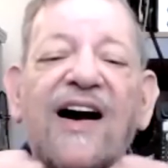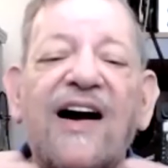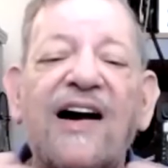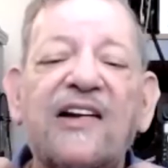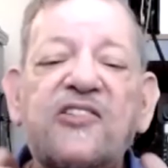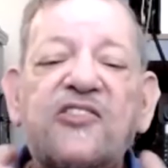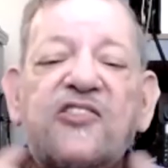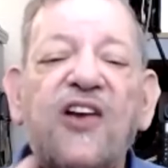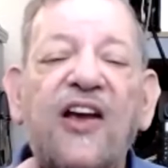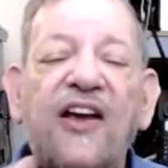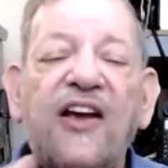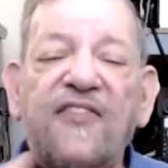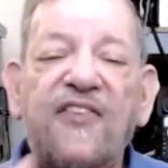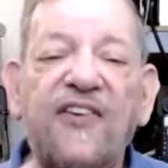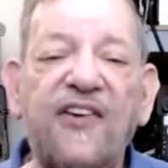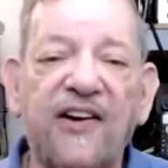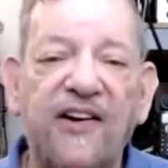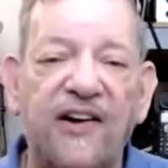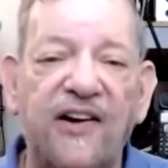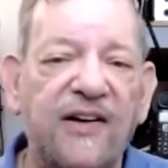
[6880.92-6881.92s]
I shave
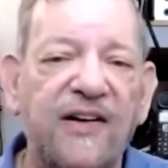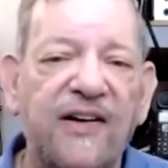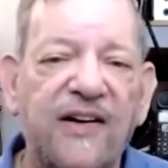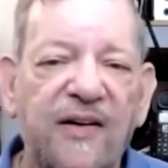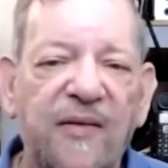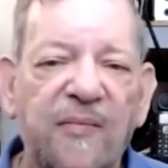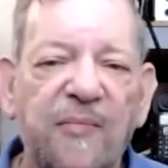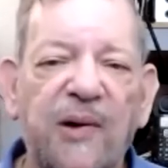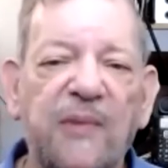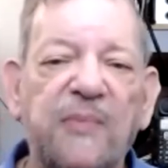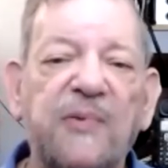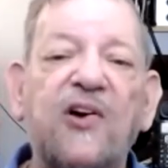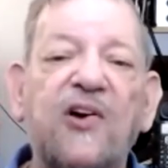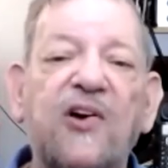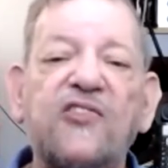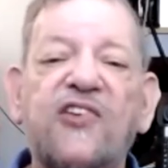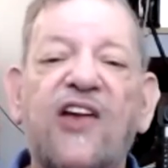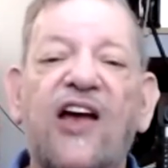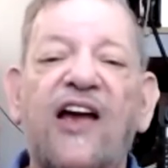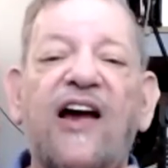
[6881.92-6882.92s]
here, but
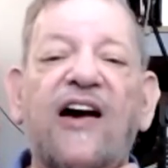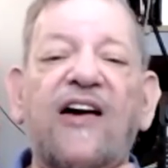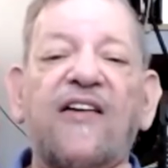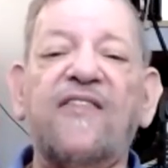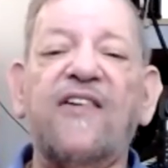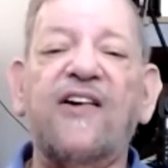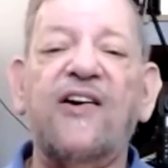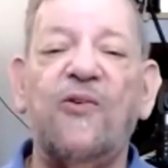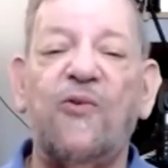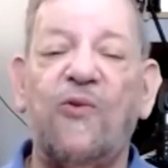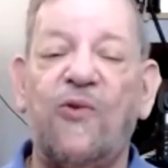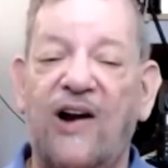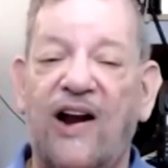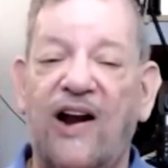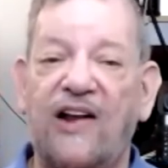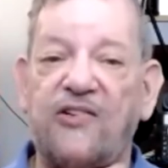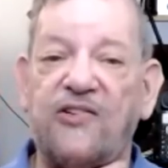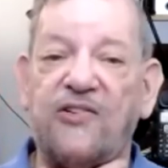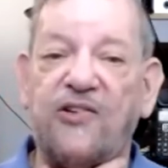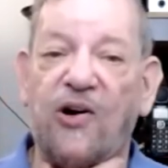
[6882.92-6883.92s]
because I have, when
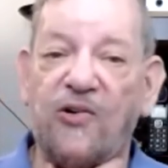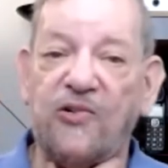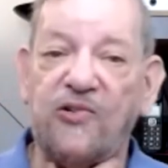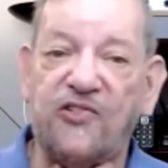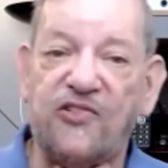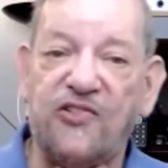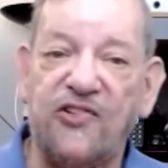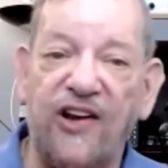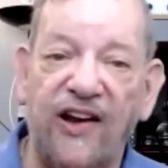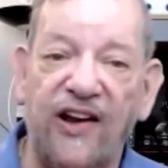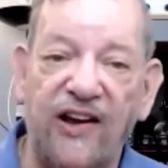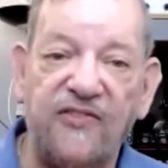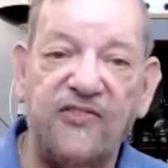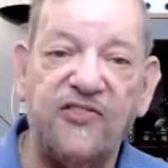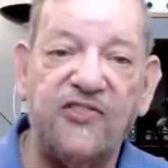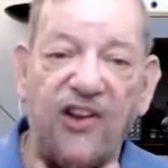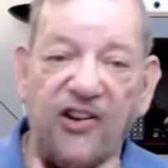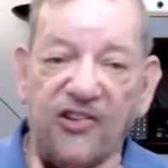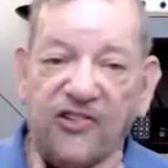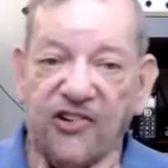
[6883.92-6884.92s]
I don't shave,
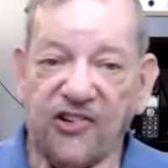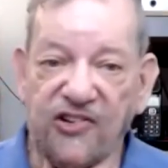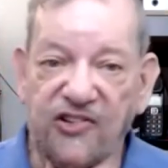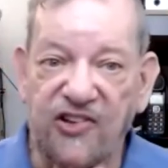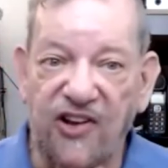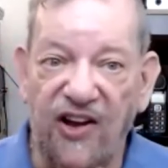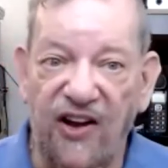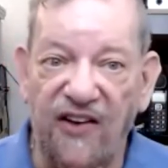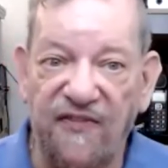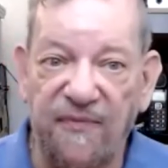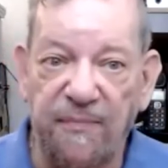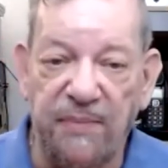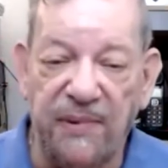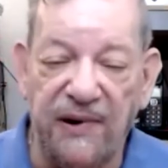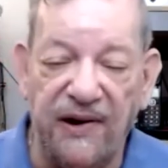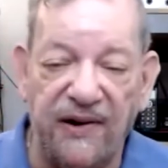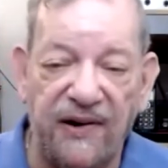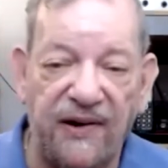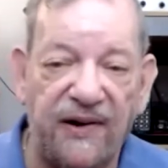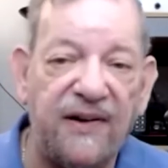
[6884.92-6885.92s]
such a tough
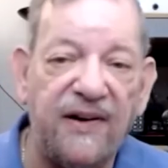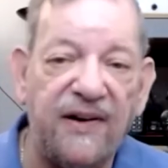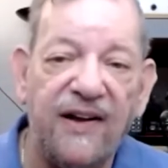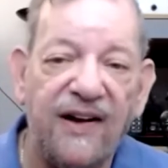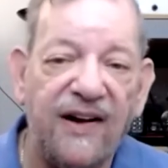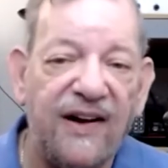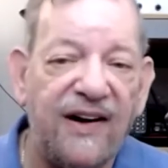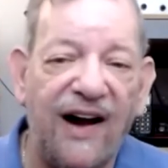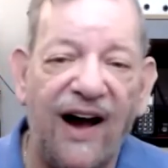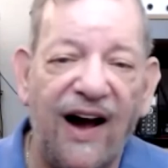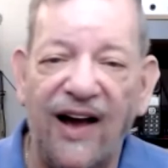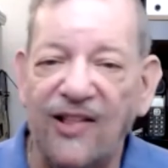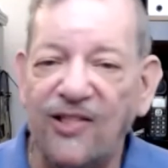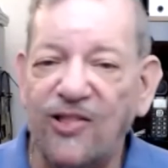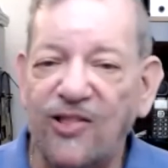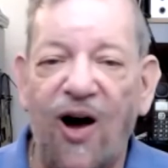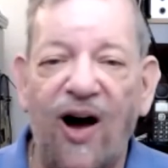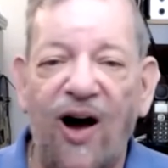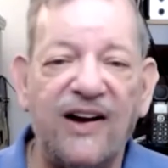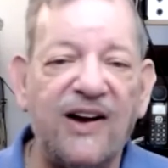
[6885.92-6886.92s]
beard, I
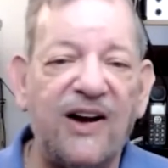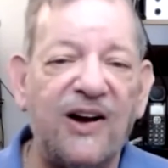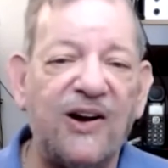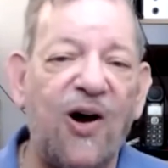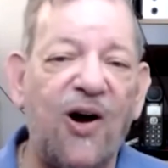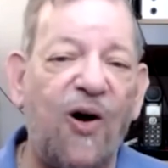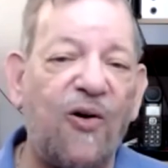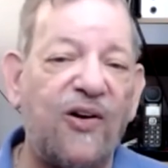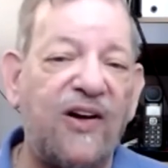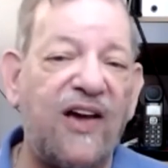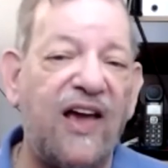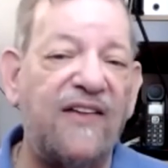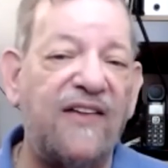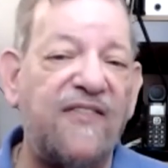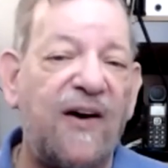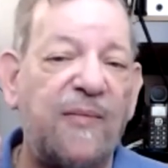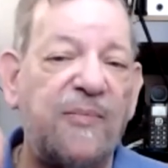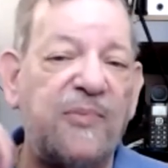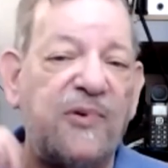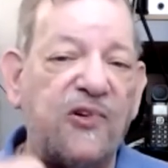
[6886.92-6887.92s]
long ago gave
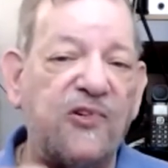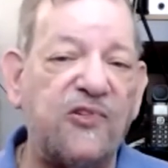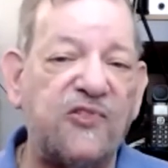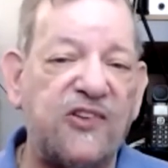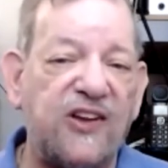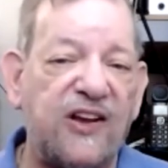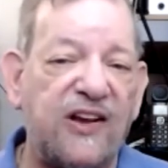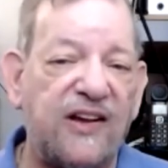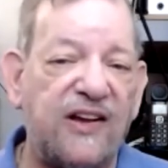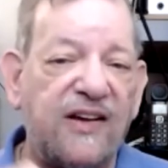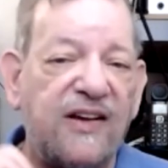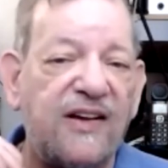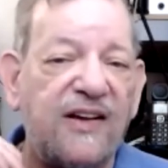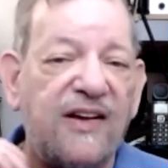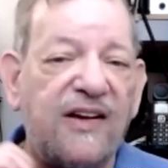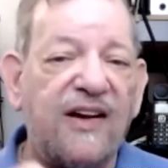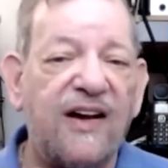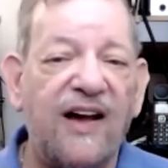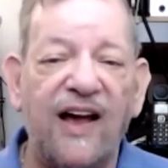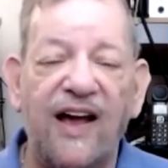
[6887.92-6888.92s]
up using
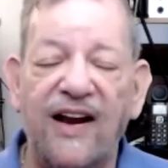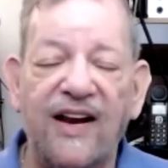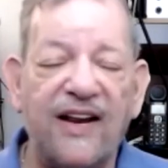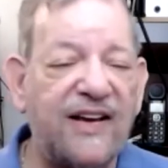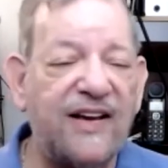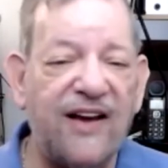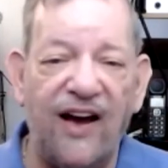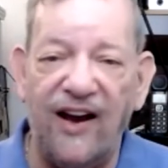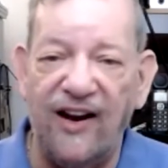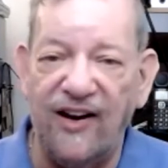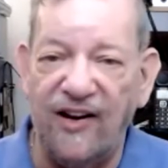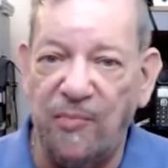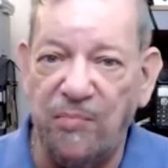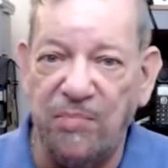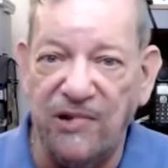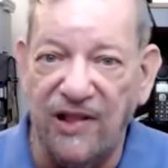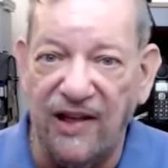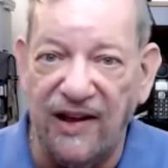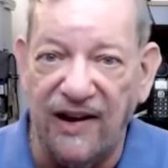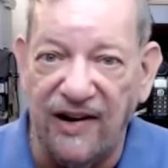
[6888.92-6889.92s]
any kind of
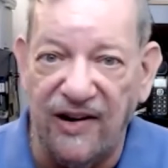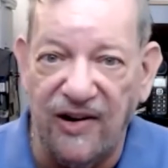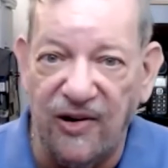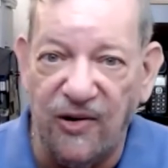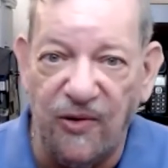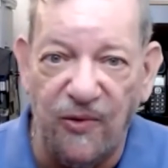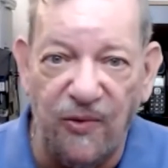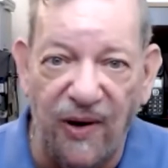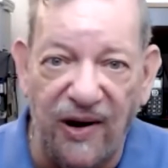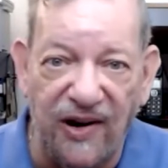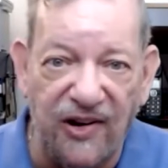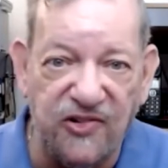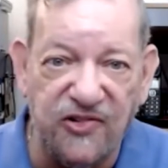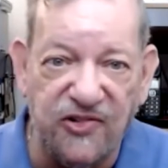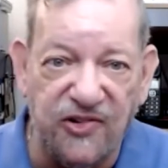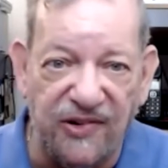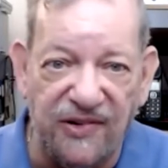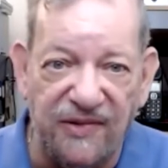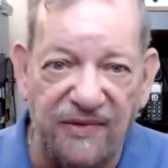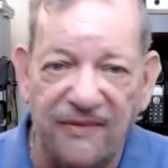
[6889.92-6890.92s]
blade or
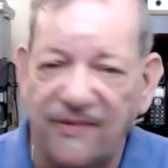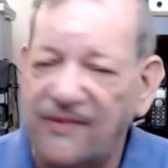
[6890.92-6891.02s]
razor.